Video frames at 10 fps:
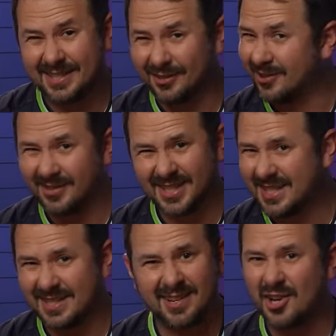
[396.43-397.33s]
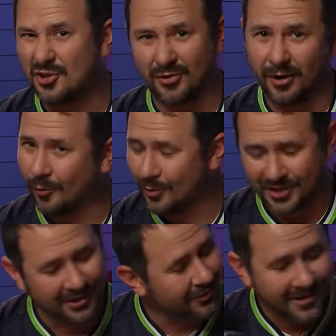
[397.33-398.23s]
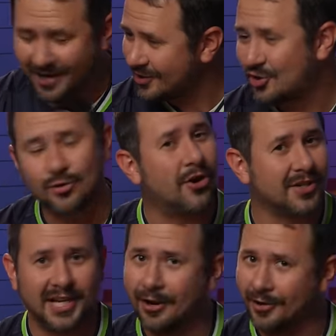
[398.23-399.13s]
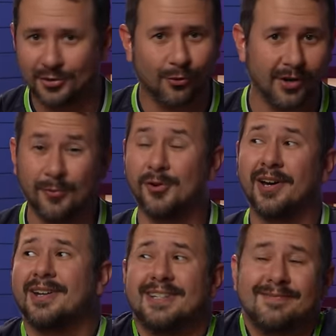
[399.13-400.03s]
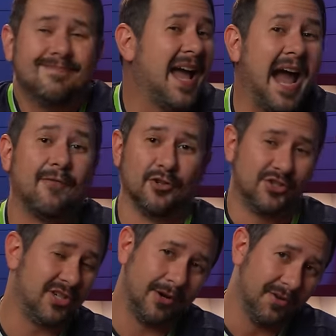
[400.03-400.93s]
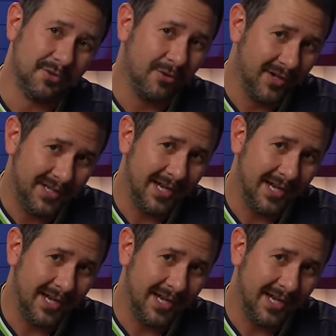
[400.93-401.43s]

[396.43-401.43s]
Still though, this is not strong. We're still not in strong territory. We're not in average territory